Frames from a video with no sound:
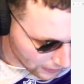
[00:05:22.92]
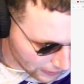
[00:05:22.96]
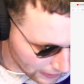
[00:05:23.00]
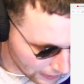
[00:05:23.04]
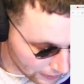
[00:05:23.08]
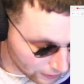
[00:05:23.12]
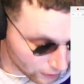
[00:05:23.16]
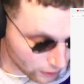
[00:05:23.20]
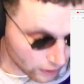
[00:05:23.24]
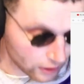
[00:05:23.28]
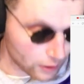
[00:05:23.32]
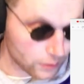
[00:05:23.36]

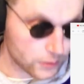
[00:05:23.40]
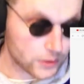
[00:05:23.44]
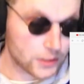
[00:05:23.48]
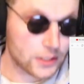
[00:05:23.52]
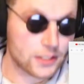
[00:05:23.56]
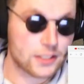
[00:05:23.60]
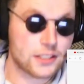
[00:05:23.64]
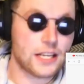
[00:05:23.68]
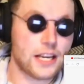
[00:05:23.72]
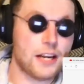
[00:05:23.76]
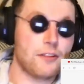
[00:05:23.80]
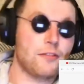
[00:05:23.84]
And look, I'll
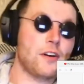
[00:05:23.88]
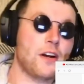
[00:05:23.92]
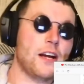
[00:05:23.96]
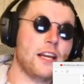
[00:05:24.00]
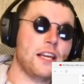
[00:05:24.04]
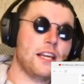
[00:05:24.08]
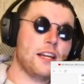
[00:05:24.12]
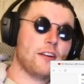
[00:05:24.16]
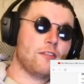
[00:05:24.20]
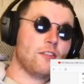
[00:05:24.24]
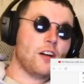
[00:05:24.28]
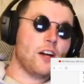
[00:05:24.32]
just say
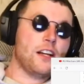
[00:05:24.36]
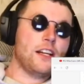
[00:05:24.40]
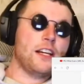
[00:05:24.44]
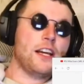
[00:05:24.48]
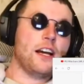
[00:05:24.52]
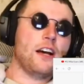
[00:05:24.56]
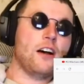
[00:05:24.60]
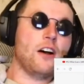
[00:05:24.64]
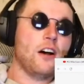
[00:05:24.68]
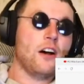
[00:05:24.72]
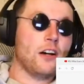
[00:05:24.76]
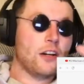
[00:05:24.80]
right here, right
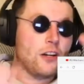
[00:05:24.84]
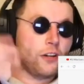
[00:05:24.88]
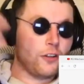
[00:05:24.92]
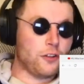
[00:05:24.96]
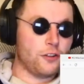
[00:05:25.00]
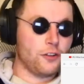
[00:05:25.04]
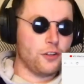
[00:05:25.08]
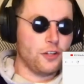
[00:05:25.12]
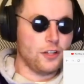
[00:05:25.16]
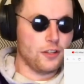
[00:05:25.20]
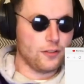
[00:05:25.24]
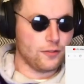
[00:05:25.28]
now, I got a
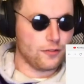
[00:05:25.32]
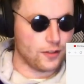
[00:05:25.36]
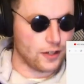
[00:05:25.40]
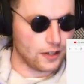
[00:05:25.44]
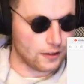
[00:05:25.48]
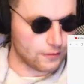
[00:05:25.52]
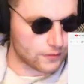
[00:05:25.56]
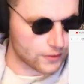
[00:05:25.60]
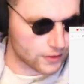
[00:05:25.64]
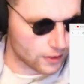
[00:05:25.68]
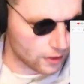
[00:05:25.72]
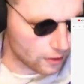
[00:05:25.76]

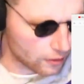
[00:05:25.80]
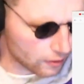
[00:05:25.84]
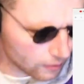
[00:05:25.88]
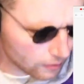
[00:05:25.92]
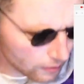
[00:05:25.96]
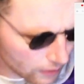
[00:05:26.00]
35, so...